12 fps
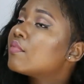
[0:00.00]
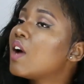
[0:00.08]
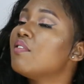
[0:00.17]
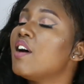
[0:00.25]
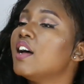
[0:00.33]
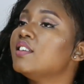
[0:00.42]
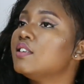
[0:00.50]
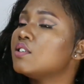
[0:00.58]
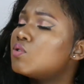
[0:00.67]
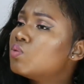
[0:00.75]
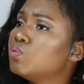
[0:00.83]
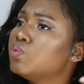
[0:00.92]
I've had
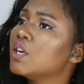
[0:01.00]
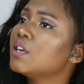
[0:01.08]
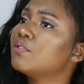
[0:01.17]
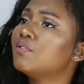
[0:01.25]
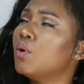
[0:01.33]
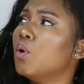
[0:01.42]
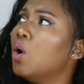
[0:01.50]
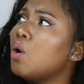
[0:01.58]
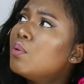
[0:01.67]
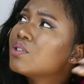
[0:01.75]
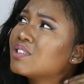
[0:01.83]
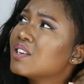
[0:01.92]
this wig for
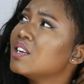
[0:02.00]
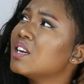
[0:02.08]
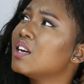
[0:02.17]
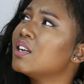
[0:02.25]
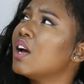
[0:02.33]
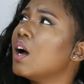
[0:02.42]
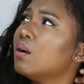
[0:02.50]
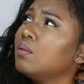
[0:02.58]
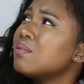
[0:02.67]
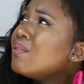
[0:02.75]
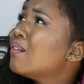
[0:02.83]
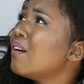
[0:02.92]
almost a year
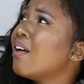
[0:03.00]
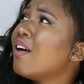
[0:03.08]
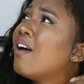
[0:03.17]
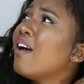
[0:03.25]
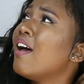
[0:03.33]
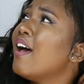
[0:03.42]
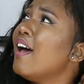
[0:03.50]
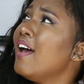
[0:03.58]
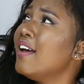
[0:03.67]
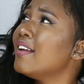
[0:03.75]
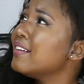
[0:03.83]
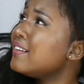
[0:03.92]
now
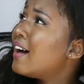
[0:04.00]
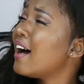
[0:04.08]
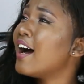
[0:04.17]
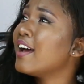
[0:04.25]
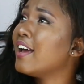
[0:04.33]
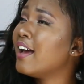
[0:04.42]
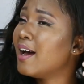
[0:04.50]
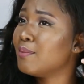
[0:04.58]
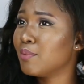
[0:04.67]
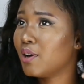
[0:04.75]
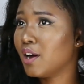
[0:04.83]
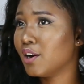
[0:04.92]
and I
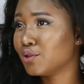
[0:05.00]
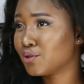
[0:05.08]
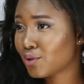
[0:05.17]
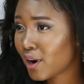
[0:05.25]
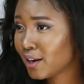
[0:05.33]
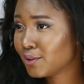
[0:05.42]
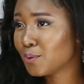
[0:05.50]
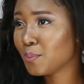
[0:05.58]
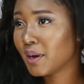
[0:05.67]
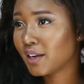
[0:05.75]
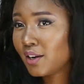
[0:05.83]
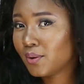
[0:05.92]
am gonna try to
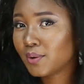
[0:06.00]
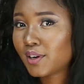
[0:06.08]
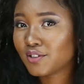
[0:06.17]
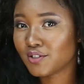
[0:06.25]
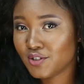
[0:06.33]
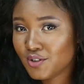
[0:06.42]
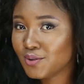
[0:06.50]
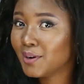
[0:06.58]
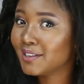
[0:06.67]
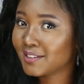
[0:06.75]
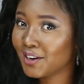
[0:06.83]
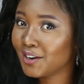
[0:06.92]
make it look as new as